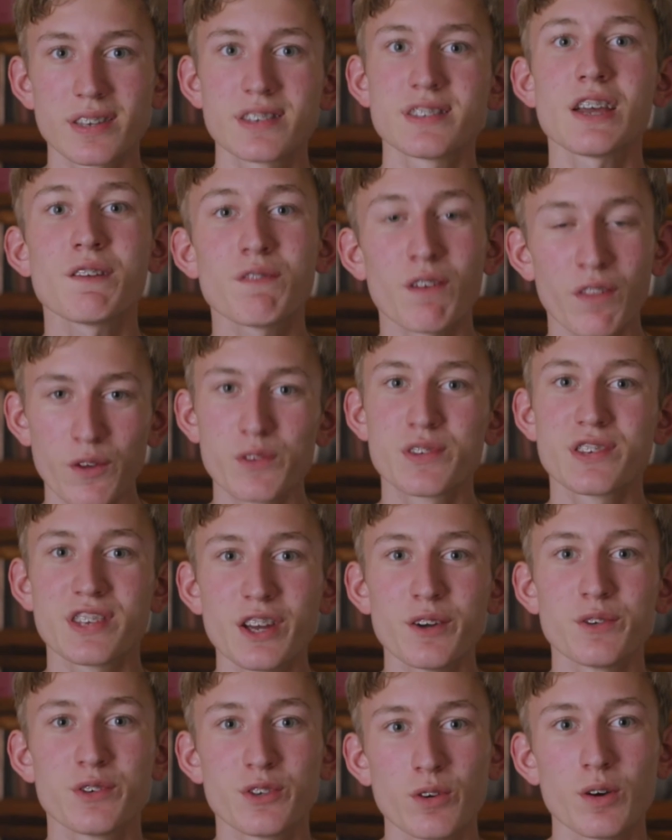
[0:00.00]
to save on those
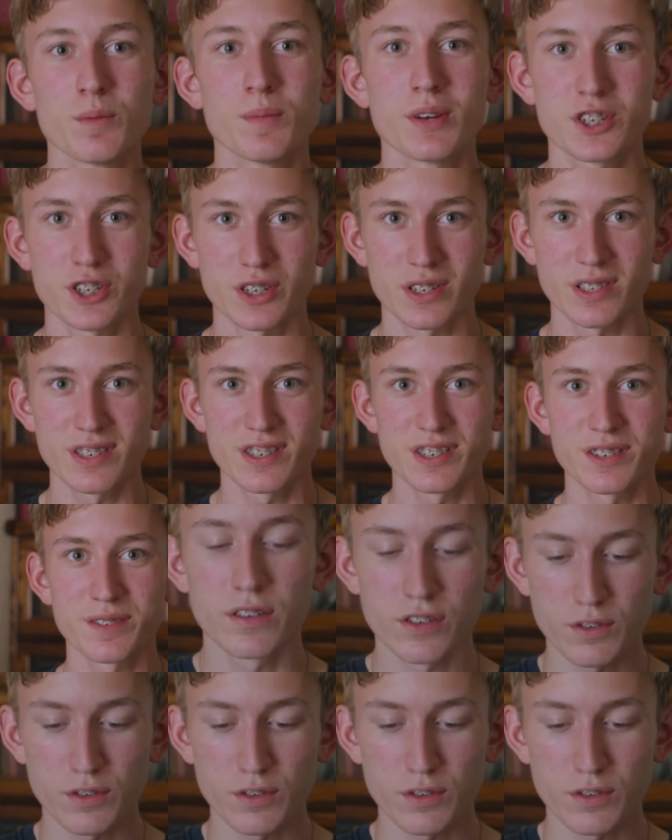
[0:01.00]
CO2 emissions.